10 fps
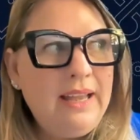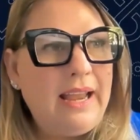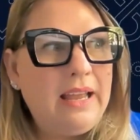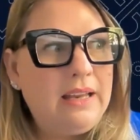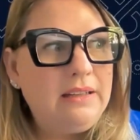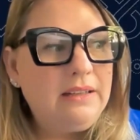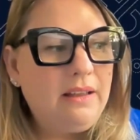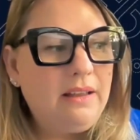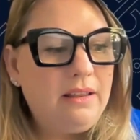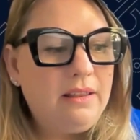And
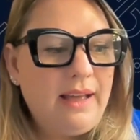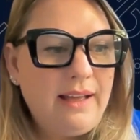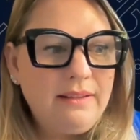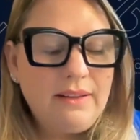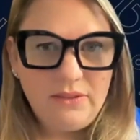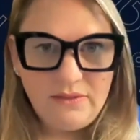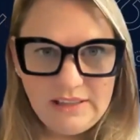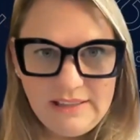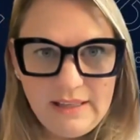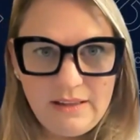that level of
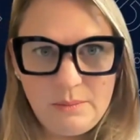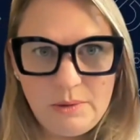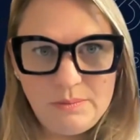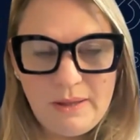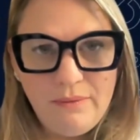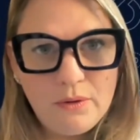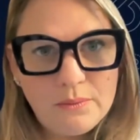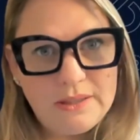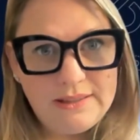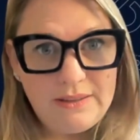detail in most
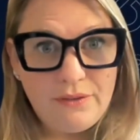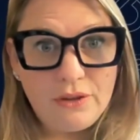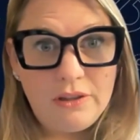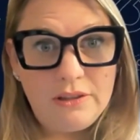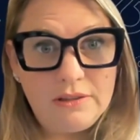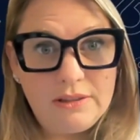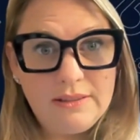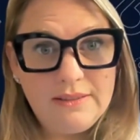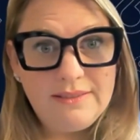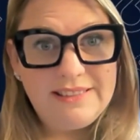platforms is difficult
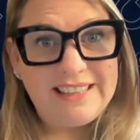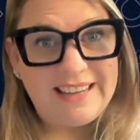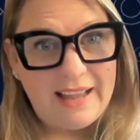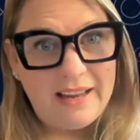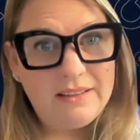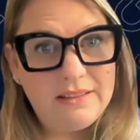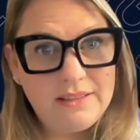to get,